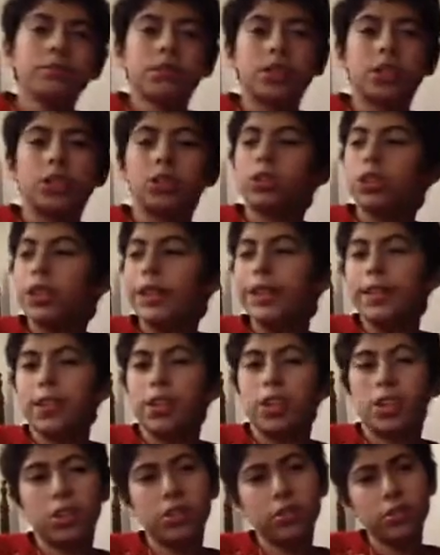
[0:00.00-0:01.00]
to try to
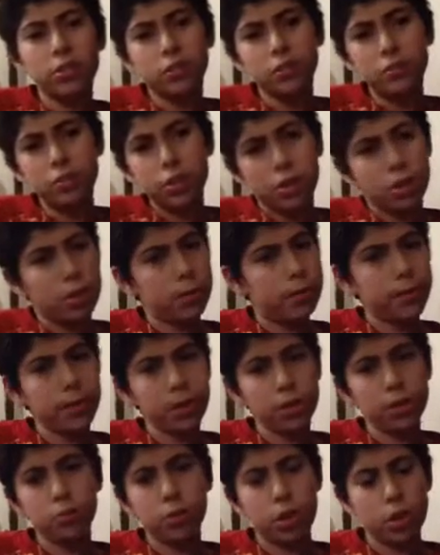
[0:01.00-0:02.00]
kill Earth
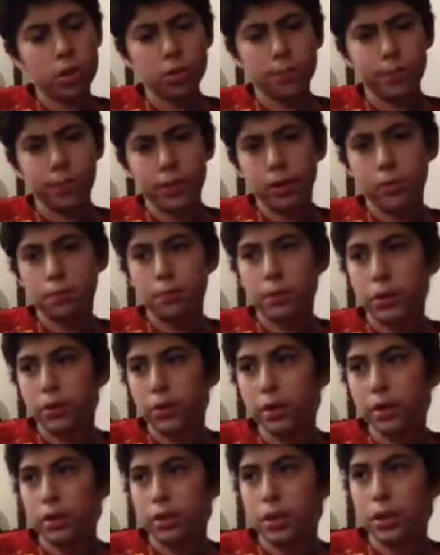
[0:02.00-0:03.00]
2 Wells, but
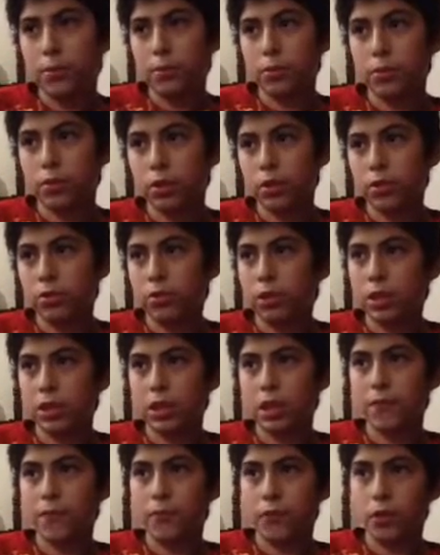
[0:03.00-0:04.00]
Barry is able to
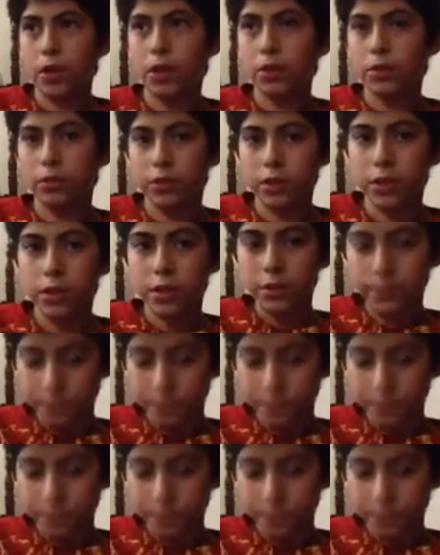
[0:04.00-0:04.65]
save Wells.